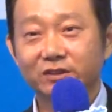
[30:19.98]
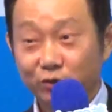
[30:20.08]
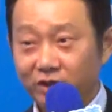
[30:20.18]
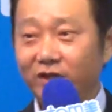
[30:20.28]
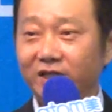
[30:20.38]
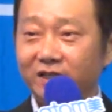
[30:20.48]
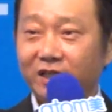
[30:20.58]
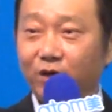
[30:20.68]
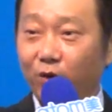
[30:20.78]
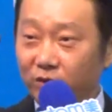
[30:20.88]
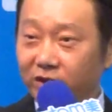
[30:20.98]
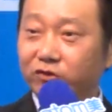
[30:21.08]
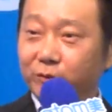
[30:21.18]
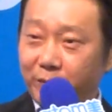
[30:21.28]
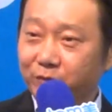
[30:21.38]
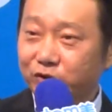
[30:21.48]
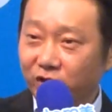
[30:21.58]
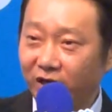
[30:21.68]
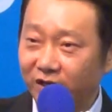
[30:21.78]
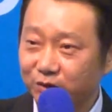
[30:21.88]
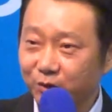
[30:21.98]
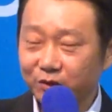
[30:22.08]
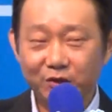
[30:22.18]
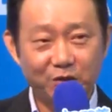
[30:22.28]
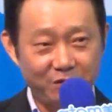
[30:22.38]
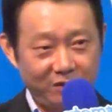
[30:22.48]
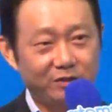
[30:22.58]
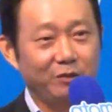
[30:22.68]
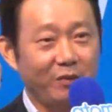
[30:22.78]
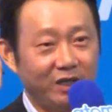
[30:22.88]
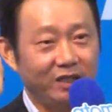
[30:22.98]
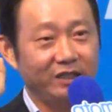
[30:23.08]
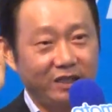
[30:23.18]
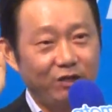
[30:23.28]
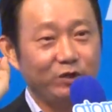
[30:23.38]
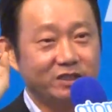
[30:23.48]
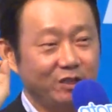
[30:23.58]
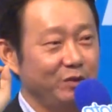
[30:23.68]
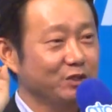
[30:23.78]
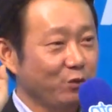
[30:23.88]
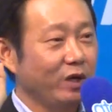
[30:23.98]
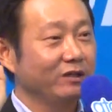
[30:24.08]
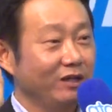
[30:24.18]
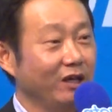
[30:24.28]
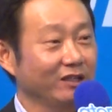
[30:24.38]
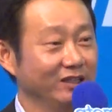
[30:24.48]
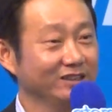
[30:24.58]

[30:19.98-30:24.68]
3, right? Only 3 people share. So the money they receive is quite a lot.